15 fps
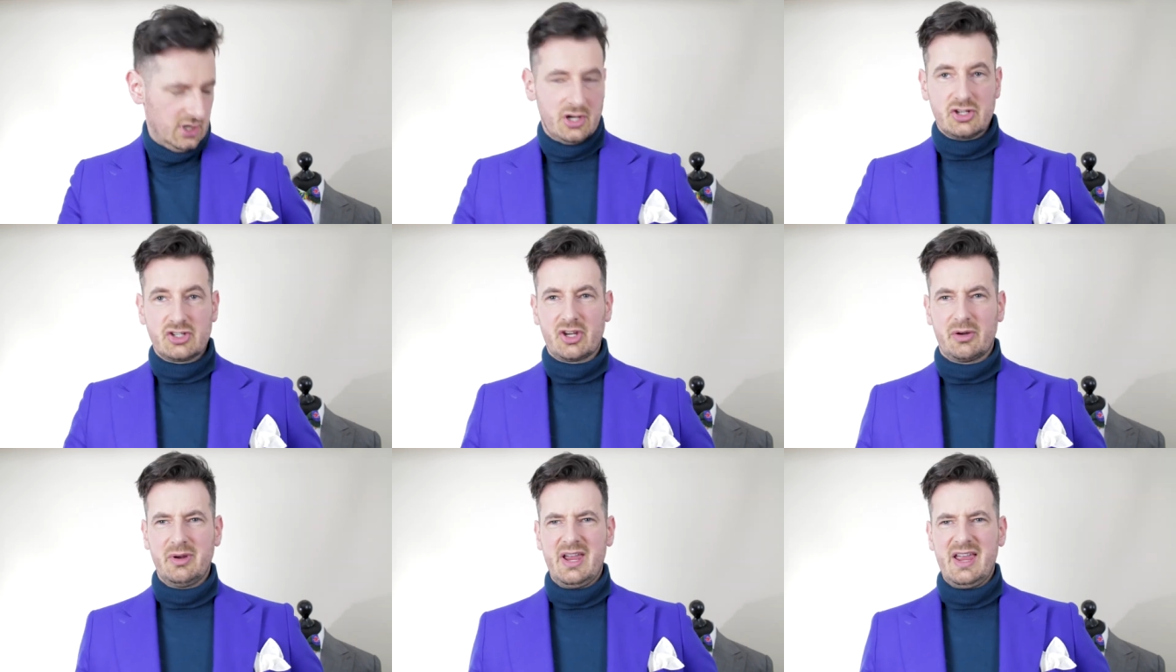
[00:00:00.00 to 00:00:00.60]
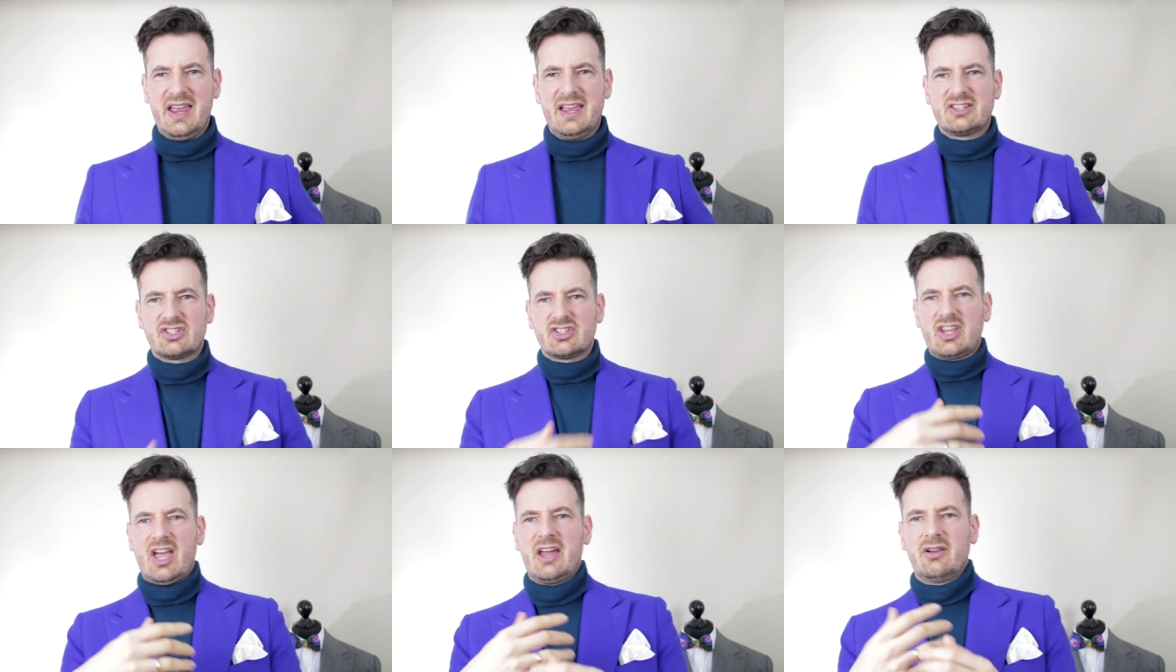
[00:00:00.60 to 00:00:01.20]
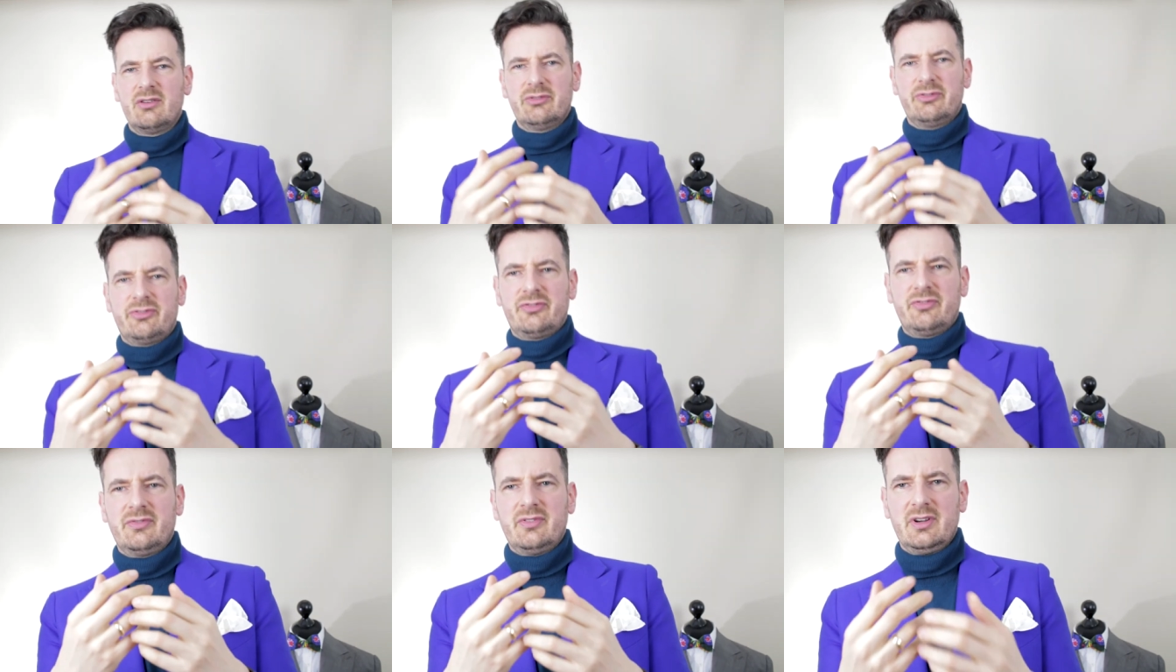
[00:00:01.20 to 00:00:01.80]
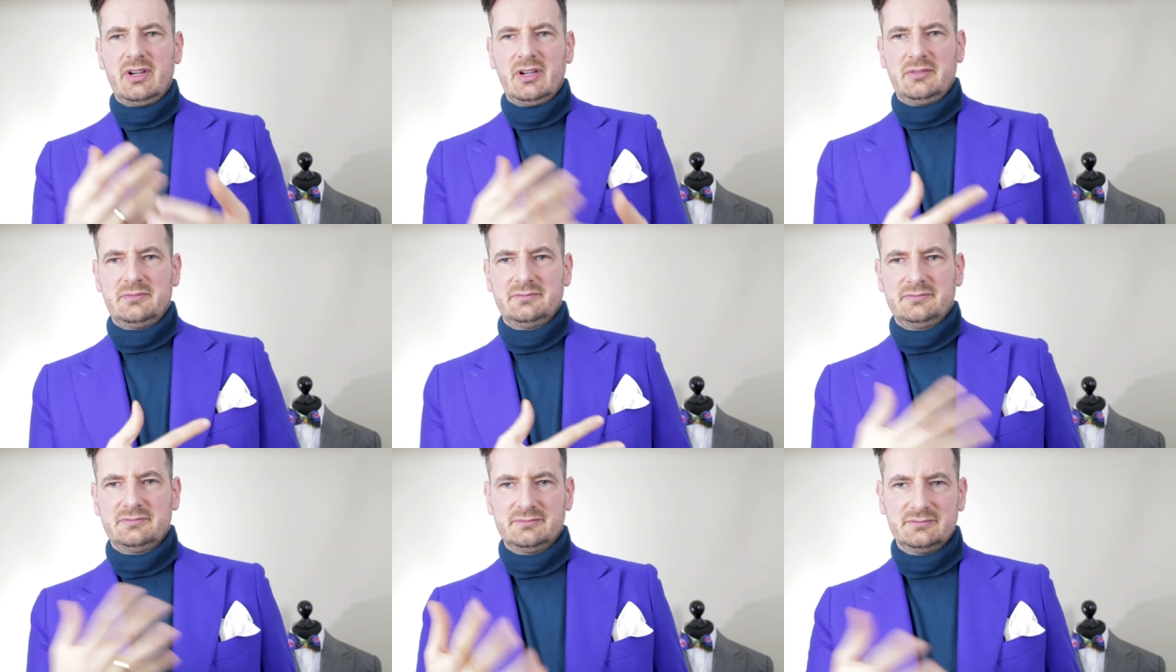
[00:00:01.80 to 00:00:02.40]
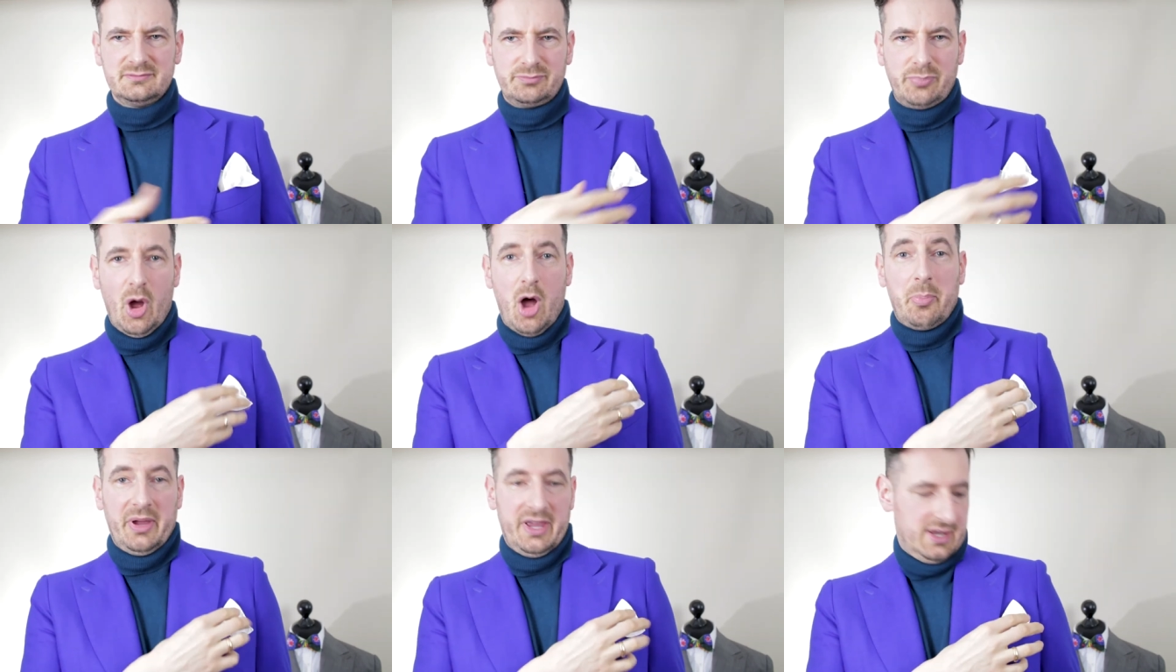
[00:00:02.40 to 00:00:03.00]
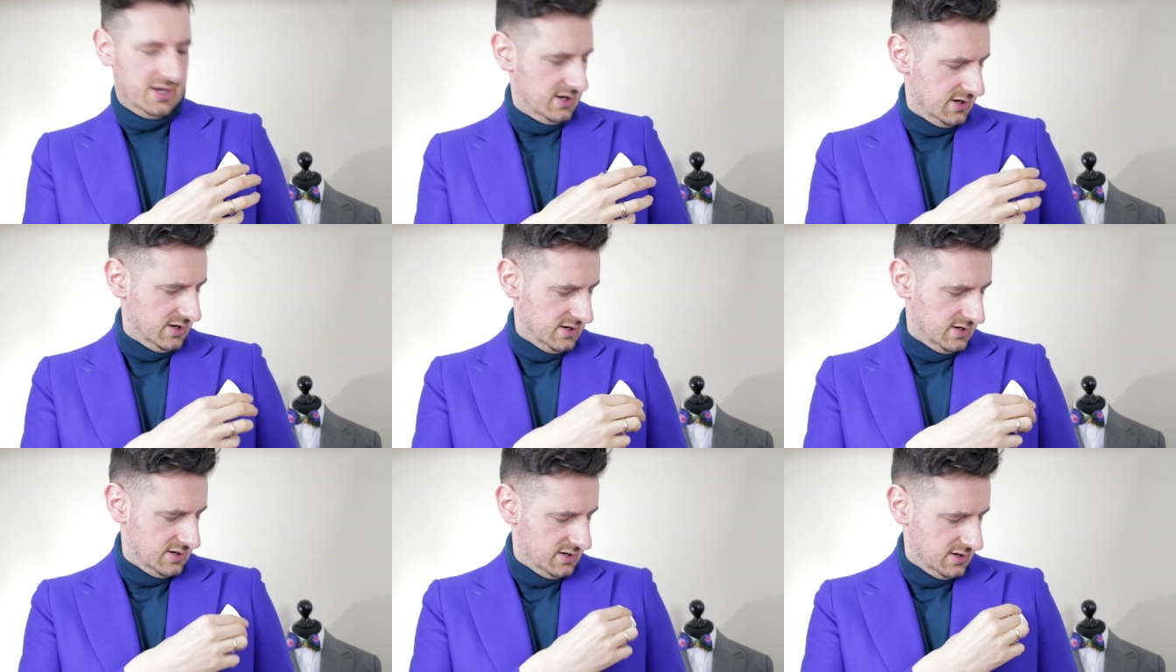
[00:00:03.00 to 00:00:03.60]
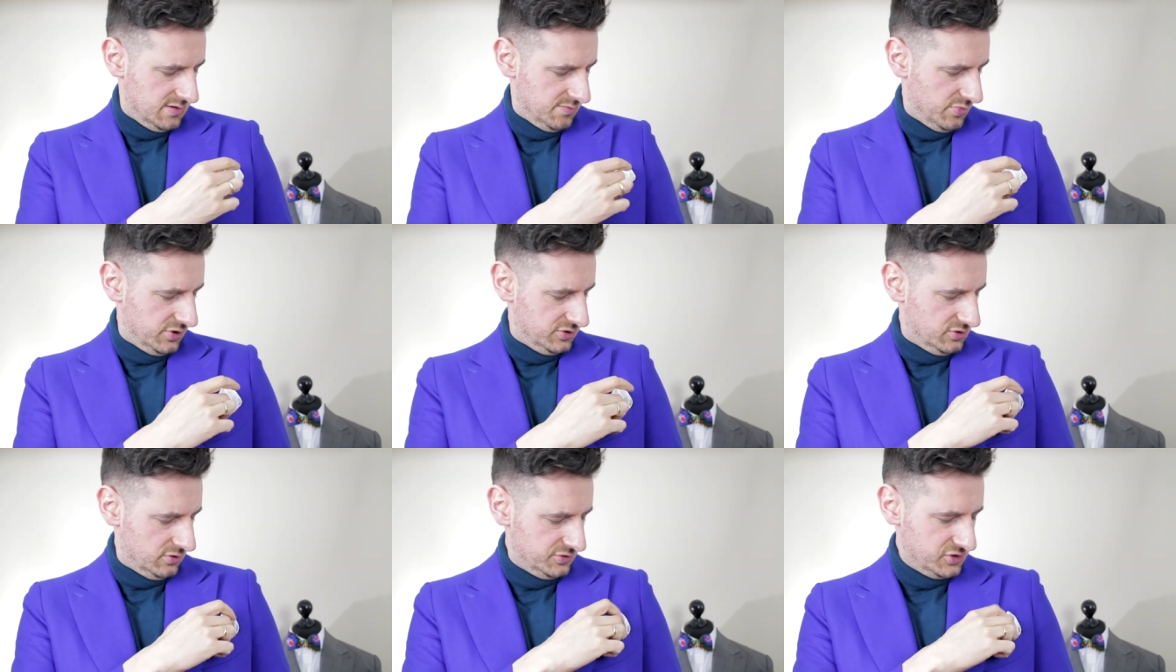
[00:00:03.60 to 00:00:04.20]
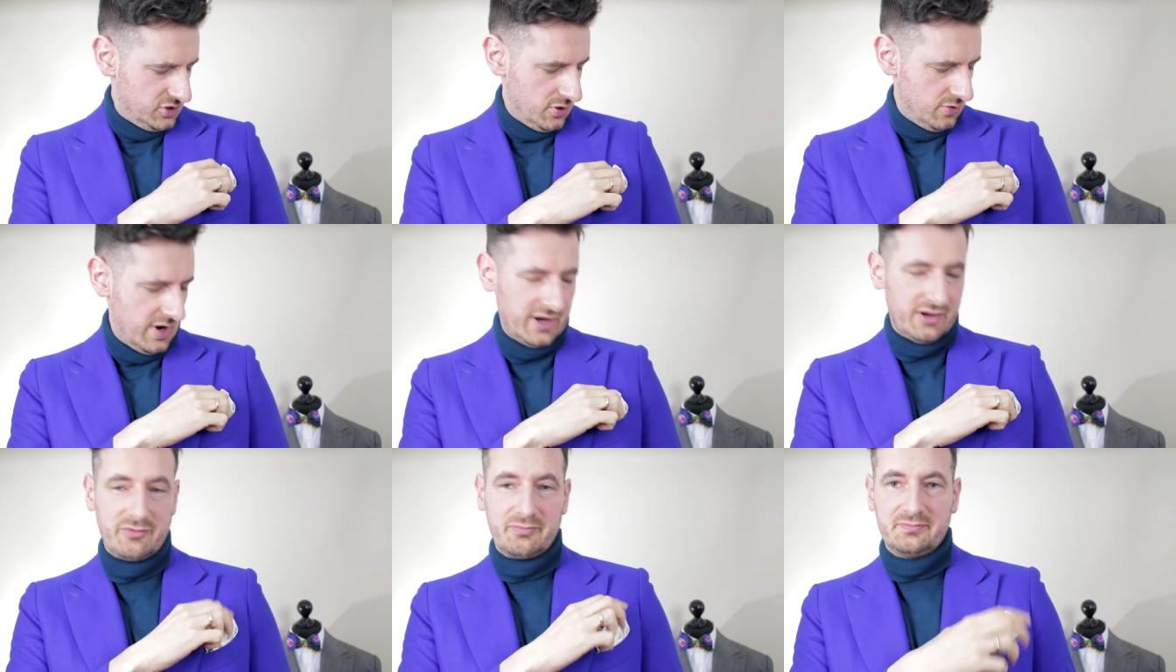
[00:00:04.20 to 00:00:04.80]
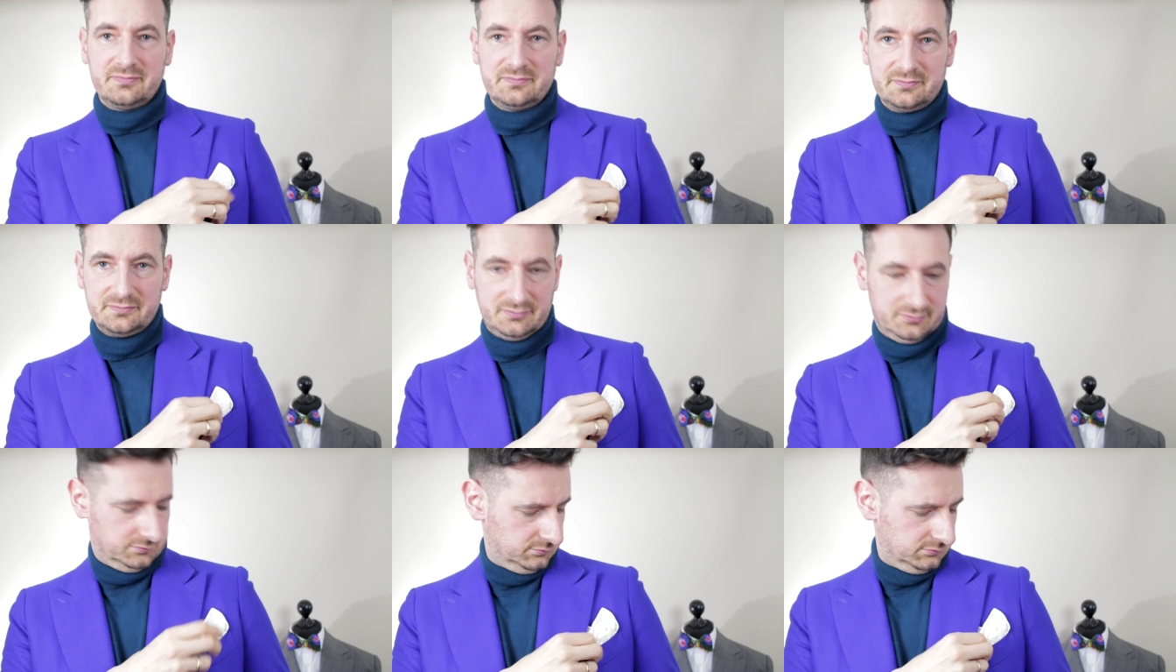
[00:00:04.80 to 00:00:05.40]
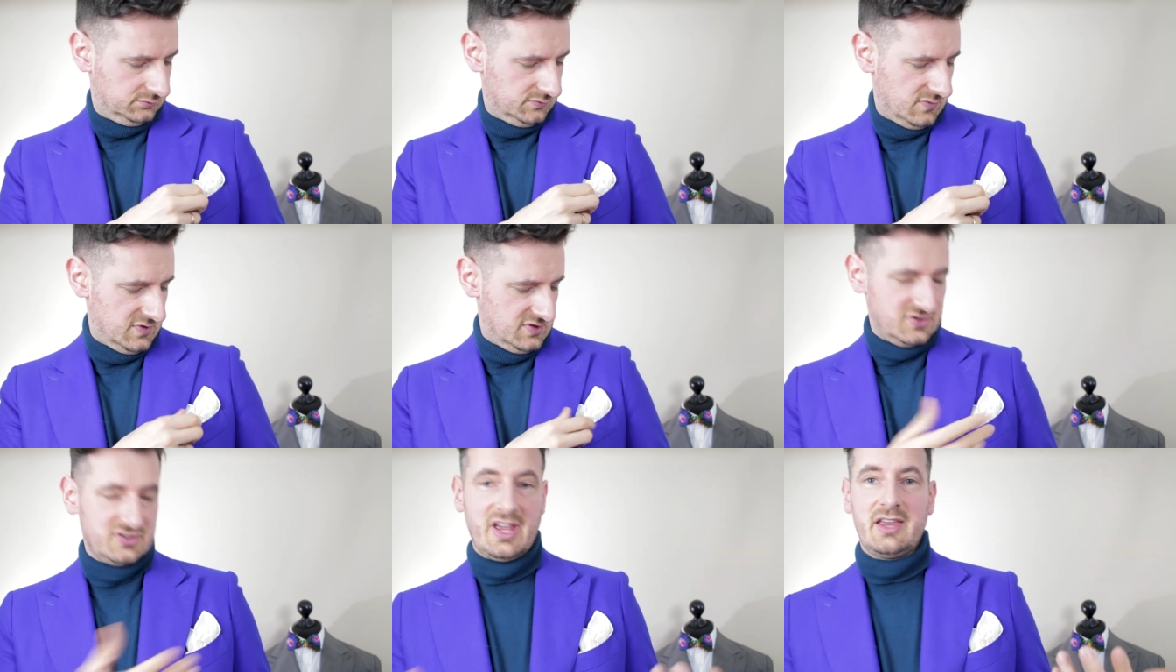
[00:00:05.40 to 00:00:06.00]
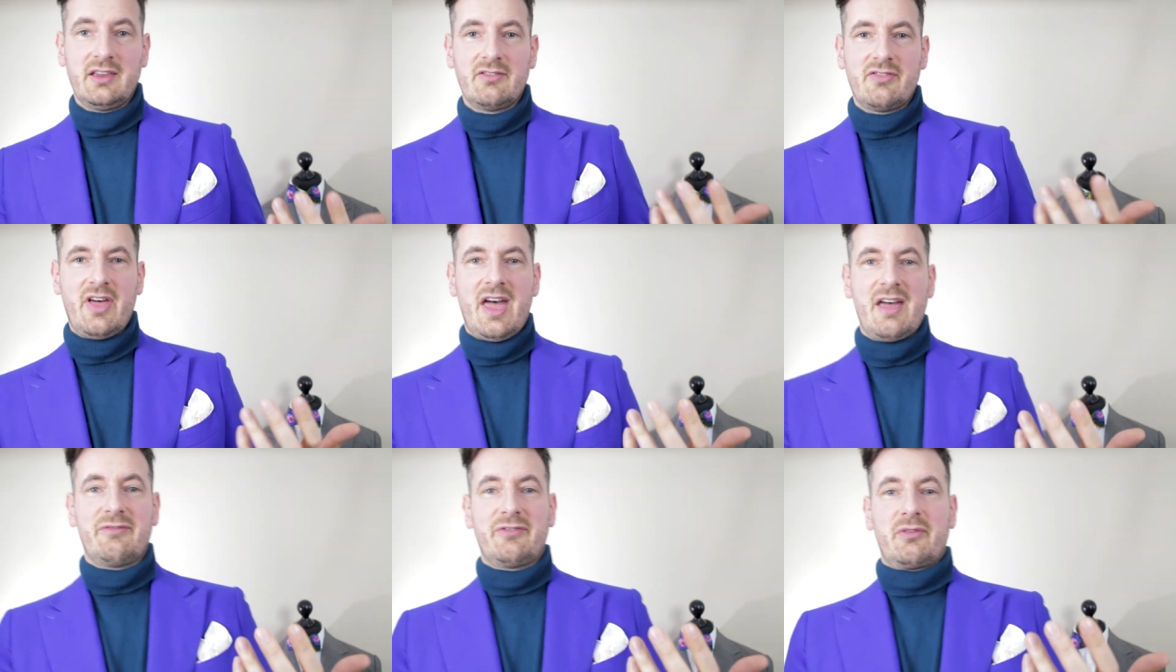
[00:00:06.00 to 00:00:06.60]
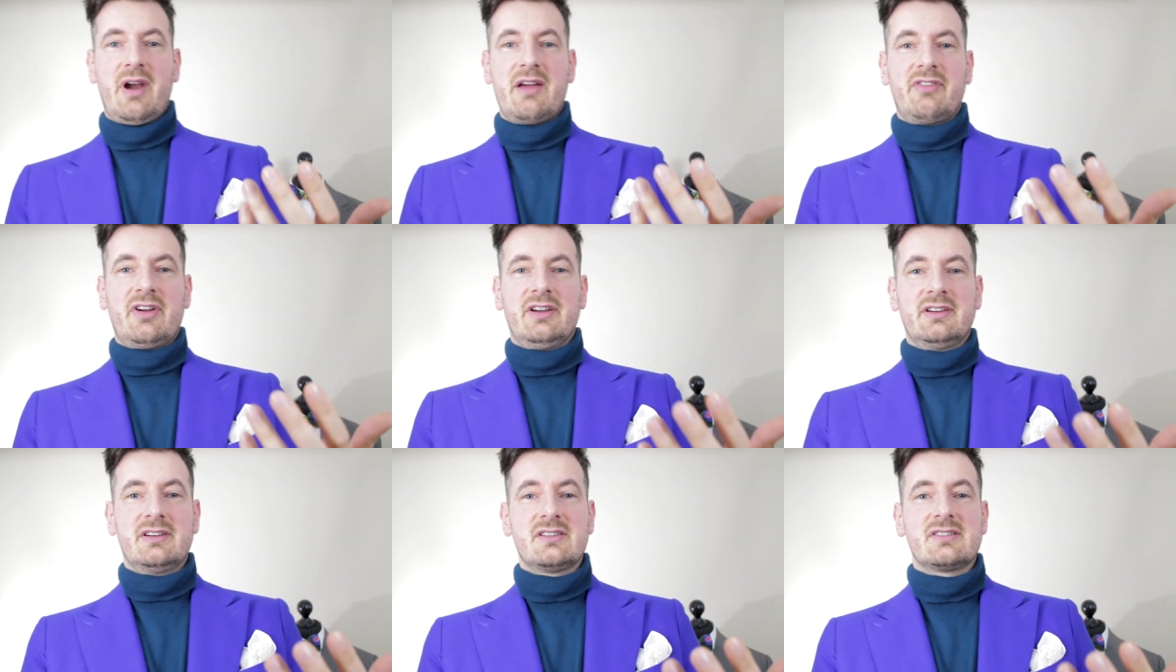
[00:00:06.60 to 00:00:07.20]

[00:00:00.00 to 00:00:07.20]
So it's kind of popping, but it's also like staying there forever.